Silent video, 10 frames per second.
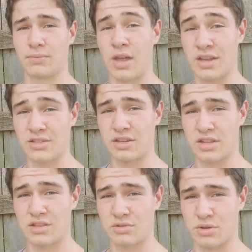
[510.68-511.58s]
I
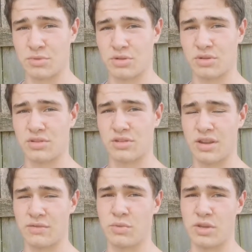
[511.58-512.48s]
study the scriptures
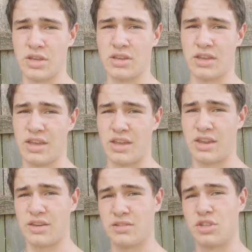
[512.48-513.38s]
every week,
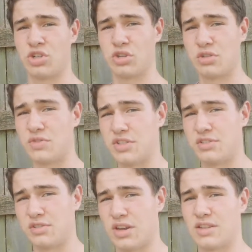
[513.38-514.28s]
and the Church of
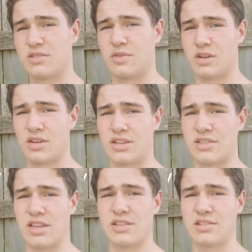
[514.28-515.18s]
Jesus Christ of Latter-day
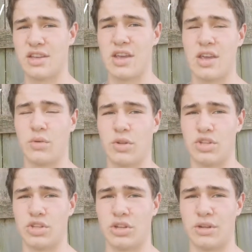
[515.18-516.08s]
Saints,
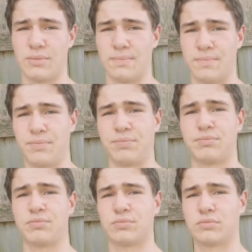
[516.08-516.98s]
which
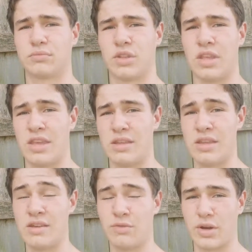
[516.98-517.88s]
the
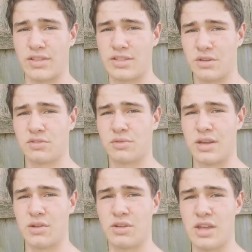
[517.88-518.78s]
EFY centers
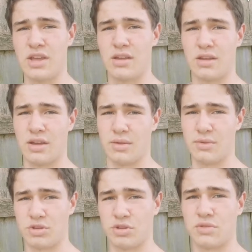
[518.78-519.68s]
around
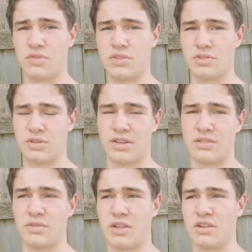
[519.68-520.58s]
the Church of Jesus Christ
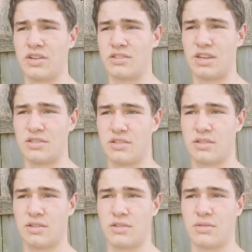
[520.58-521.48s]
of Latter-day Saints
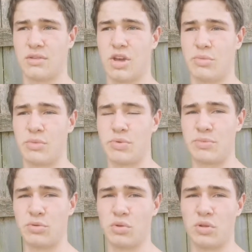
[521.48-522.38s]
and helping
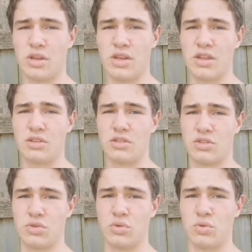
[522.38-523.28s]
people
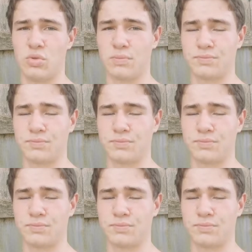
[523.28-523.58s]
to